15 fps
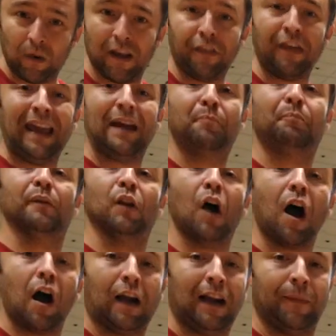with a
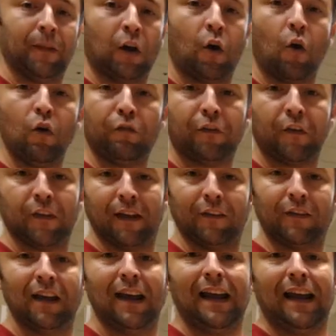block, and the goal for
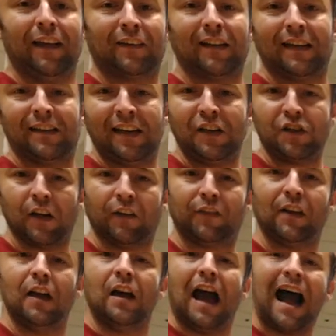this is going to teach
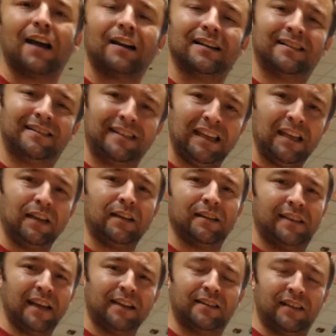us how to de
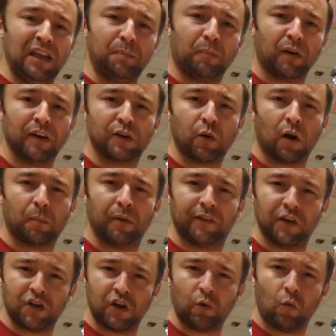dig deeper into our
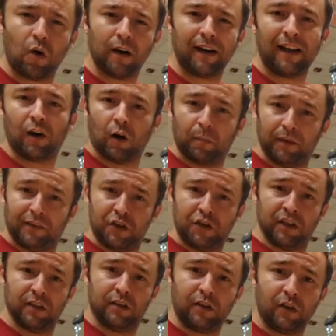position one and our
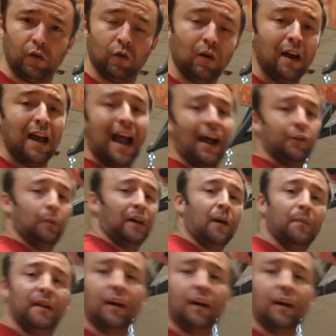position two as we come